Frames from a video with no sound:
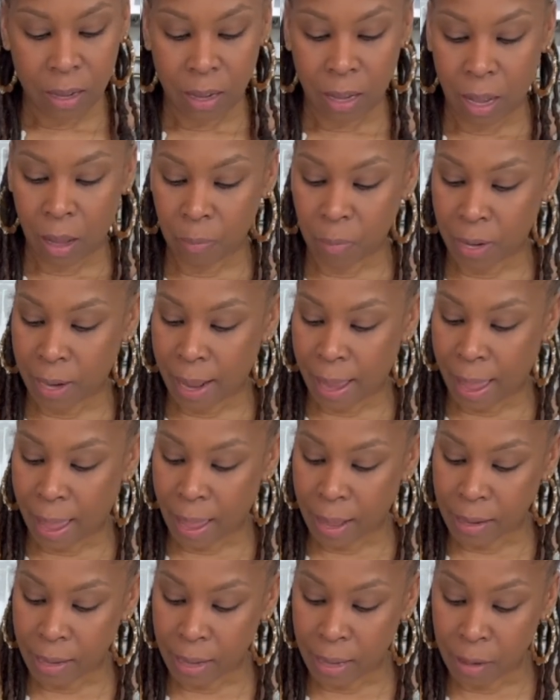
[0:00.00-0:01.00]
I'm gonna
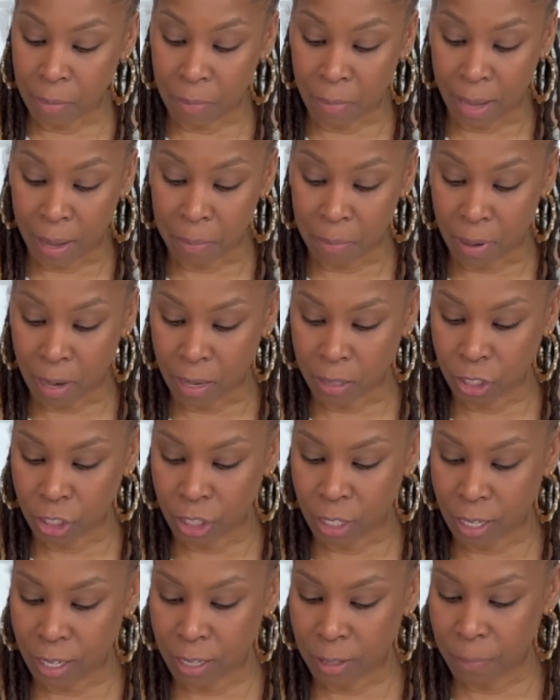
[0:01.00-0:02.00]
add in my
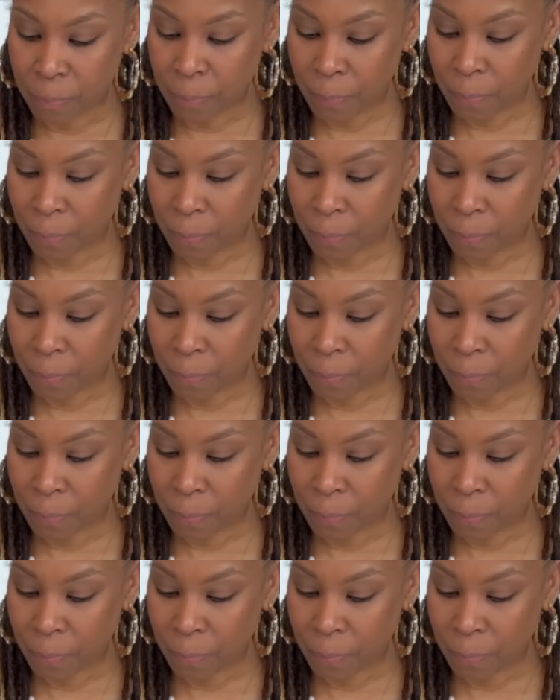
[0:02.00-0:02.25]
matcha.